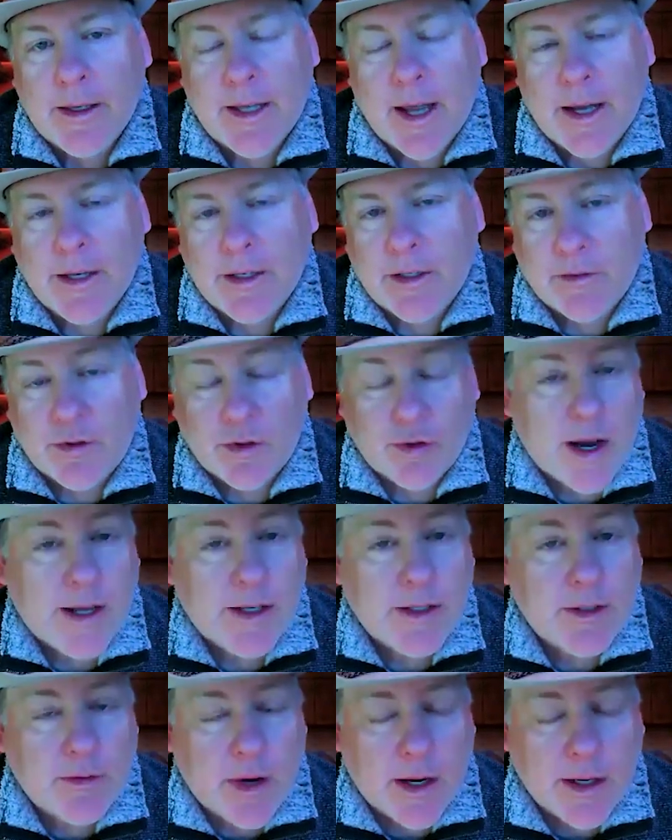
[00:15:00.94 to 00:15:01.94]
signs of
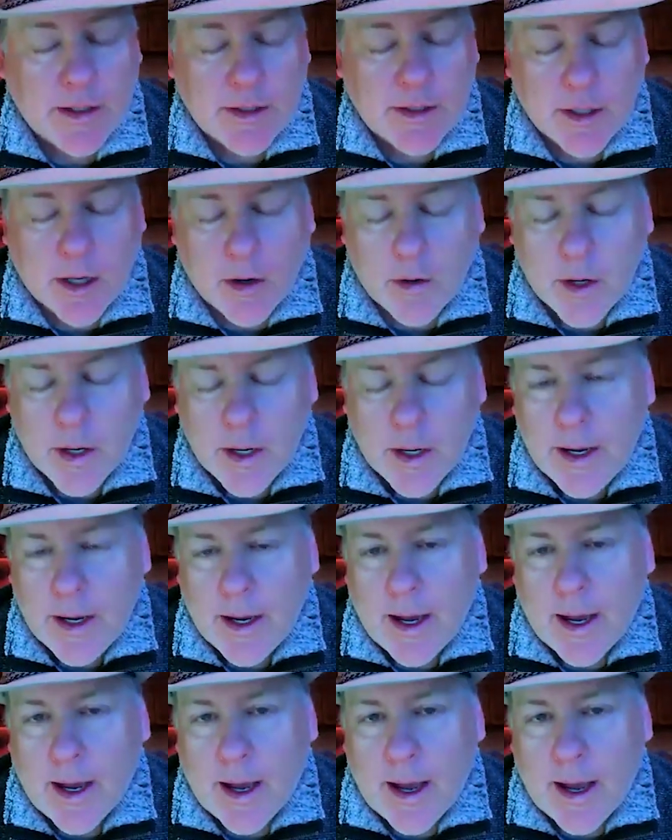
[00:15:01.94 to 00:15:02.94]
stress, right? So
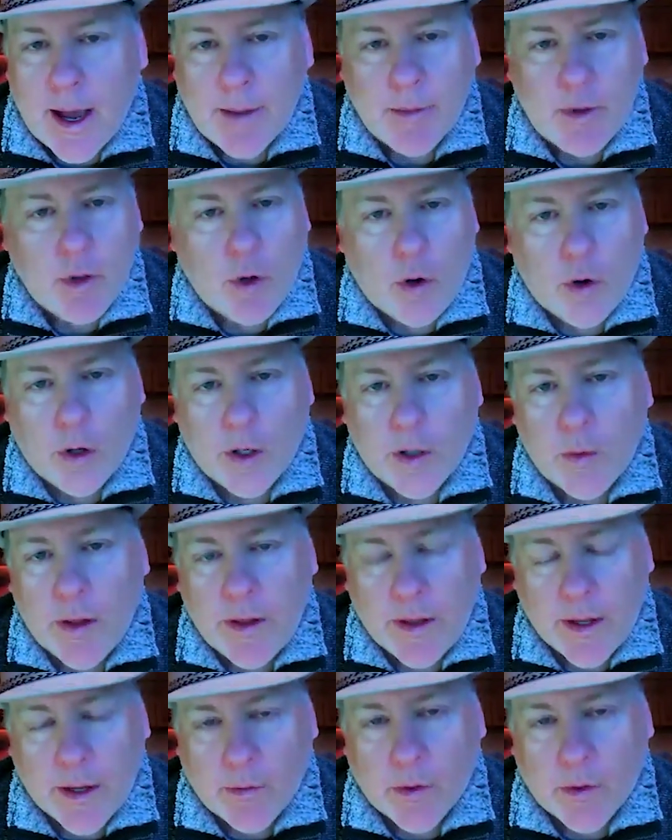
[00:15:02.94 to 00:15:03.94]
I'm totally
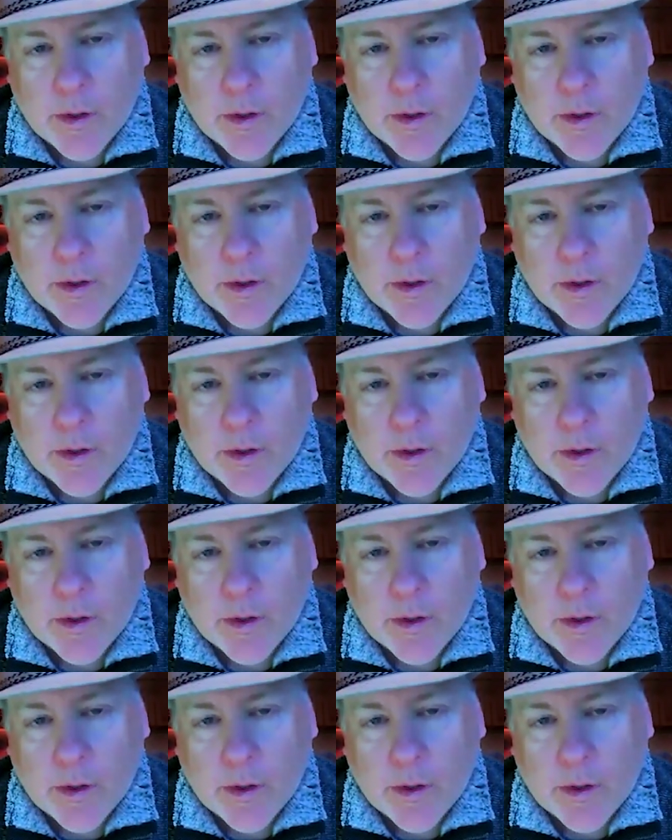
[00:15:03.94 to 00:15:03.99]
with you.